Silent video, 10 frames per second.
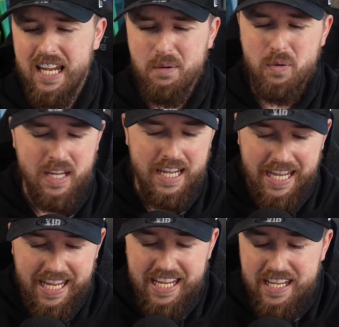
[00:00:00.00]
It
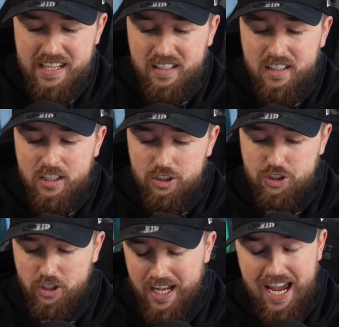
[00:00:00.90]
he
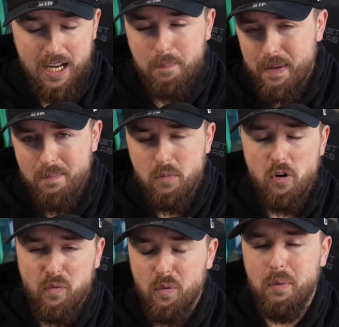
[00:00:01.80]
should have had a bit
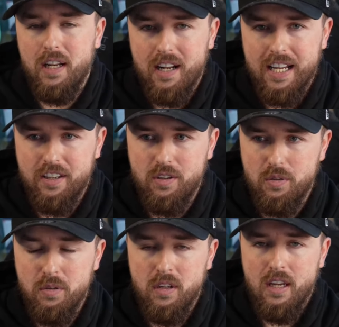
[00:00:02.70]
more football and
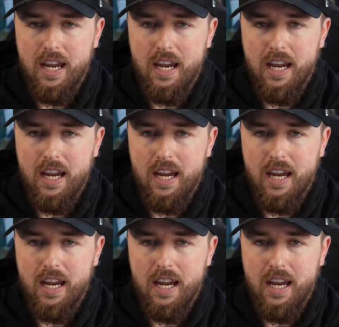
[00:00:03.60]
IQ